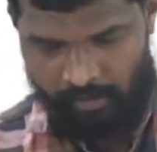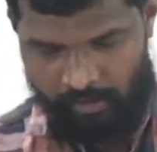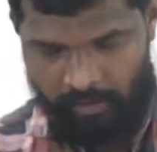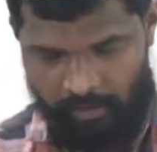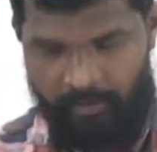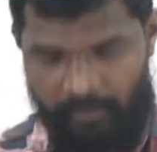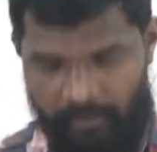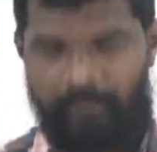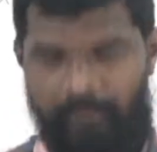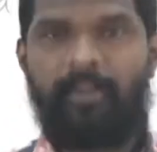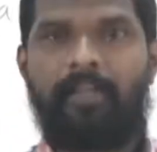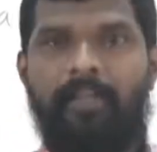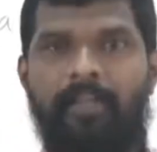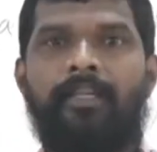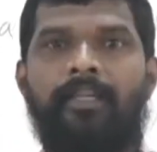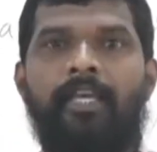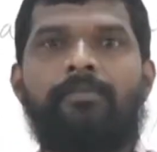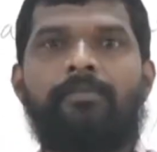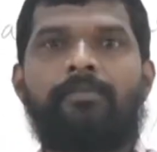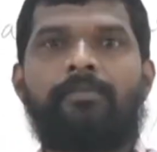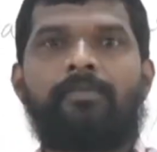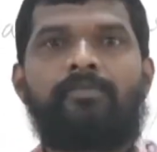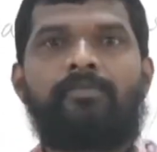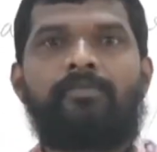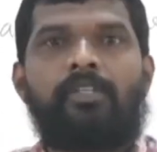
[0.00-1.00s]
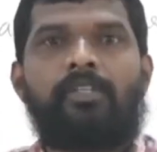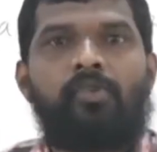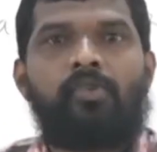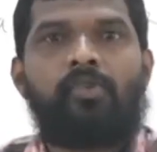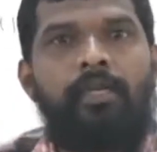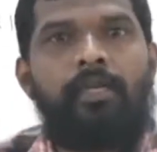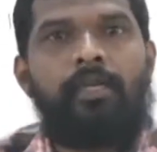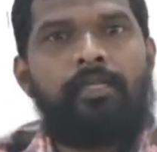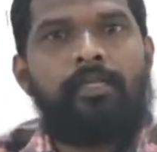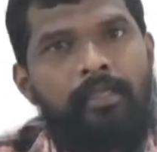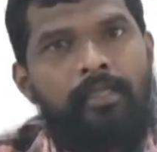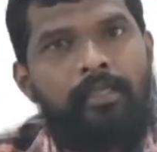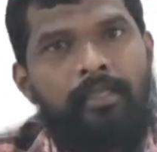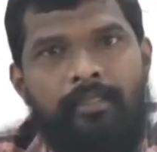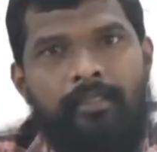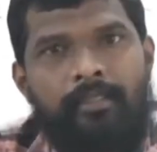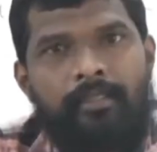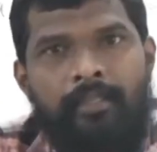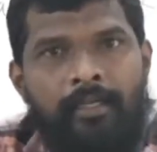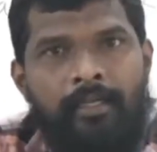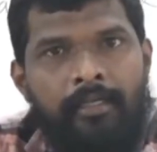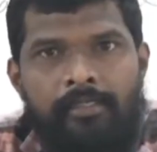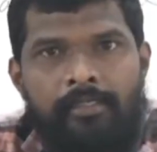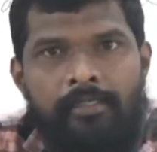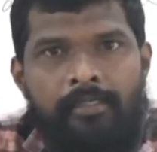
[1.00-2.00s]
different types of the soils are
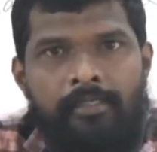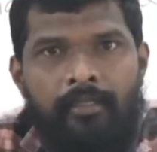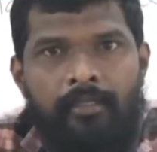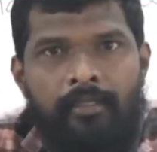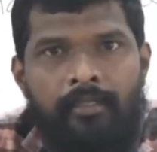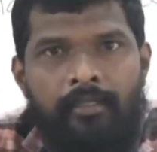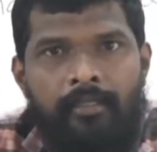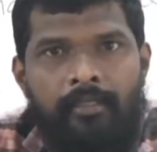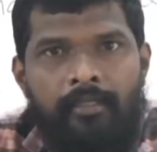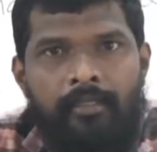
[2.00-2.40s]
there, isn't it?